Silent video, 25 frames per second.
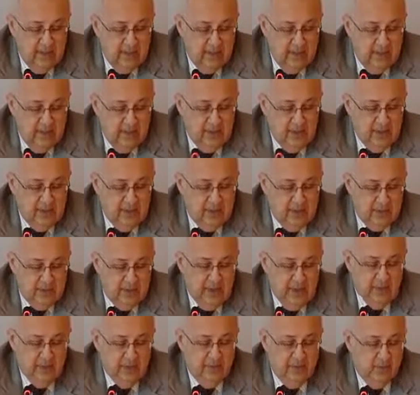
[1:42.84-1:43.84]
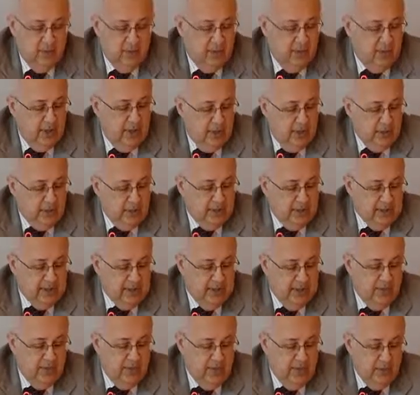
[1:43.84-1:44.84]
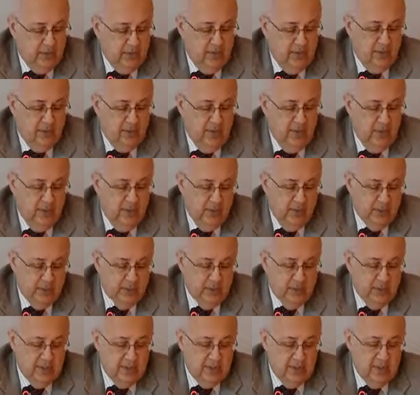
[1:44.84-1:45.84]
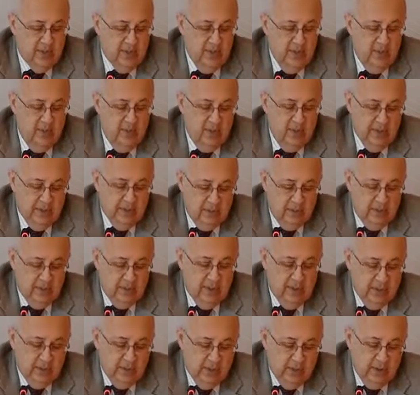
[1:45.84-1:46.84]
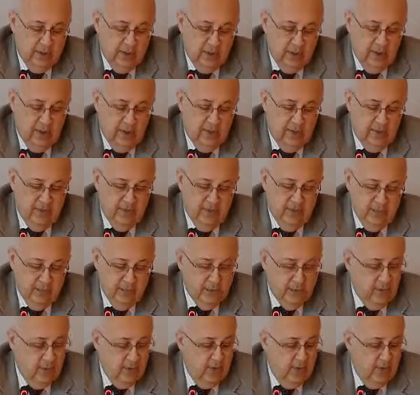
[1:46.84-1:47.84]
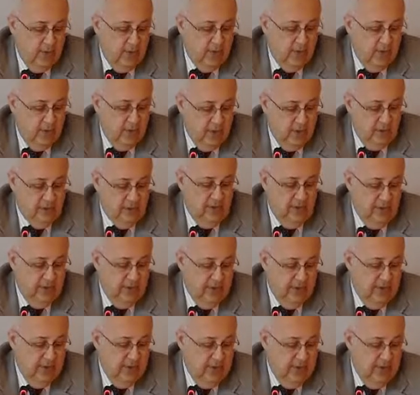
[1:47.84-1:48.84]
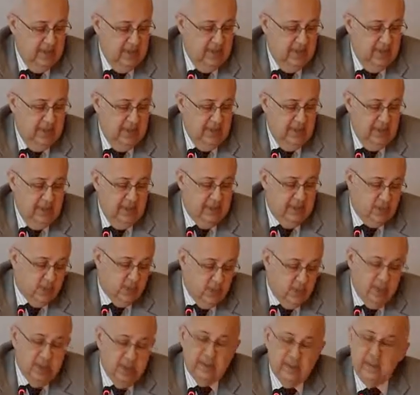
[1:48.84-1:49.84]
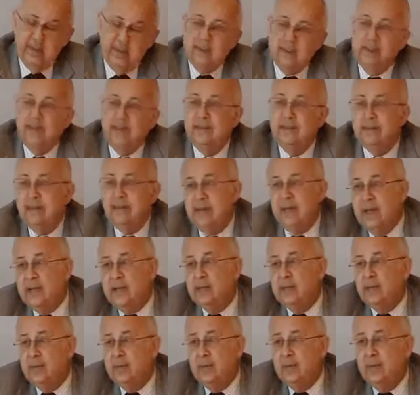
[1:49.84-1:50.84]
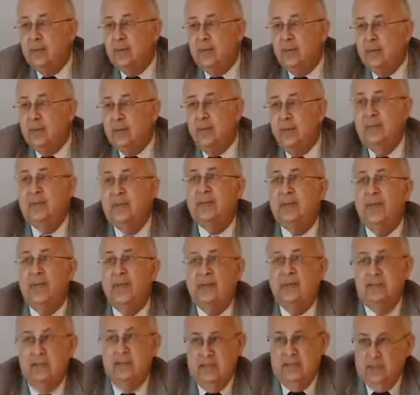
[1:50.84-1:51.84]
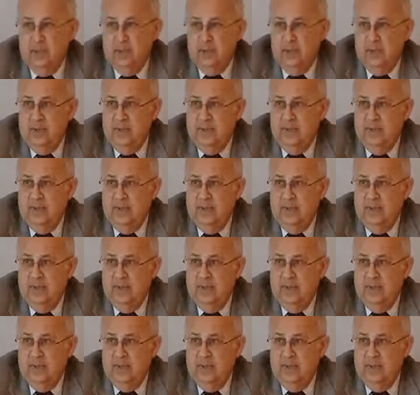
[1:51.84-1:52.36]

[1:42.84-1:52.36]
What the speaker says: with space for the religious and philosophical questions, but not a journal of religion or philosophy. Its quality intellectual, but accessible.